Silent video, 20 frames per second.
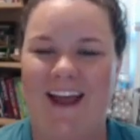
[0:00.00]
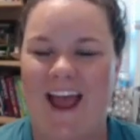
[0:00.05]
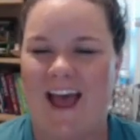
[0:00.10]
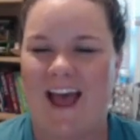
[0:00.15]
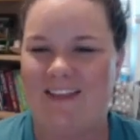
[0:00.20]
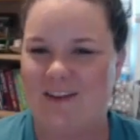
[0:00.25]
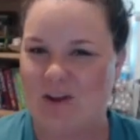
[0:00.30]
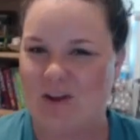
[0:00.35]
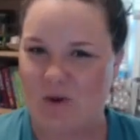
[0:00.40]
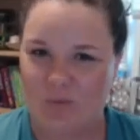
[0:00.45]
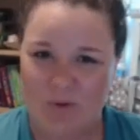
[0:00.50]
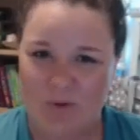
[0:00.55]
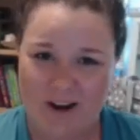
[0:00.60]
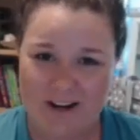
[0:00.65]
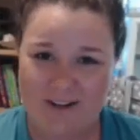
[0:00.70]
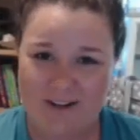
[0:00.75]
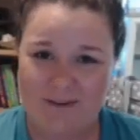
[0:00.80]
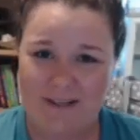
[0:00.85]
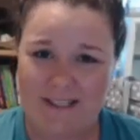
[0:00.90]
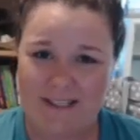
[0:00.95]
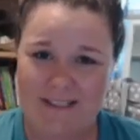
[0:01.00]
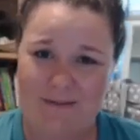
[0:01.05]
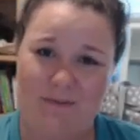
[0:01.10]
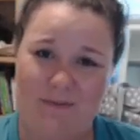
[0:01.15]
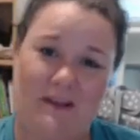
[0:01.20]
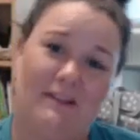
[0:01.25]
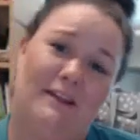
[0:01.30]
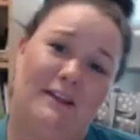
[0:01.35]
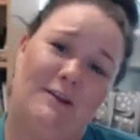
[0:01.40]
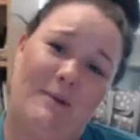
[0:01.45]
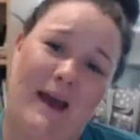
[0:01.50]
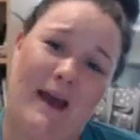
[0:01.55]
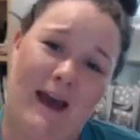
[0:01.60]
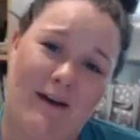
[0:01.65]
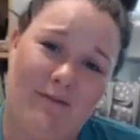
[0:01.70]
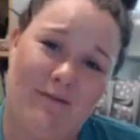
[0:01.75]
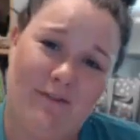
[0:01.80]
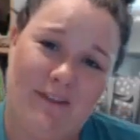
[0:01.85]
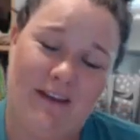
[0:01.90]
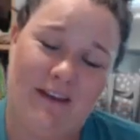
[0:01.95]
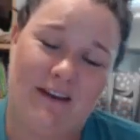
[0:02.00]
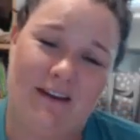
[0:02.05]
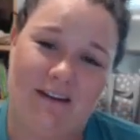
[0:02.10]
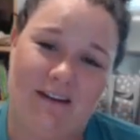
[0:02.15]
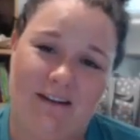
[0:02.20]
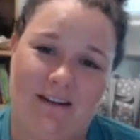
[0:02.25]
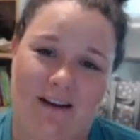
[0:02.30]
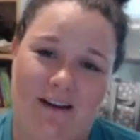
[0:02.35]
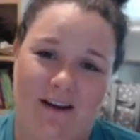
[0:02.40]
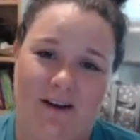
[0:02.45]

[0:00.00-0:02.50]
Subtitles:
and that you're where you need to be and that you have the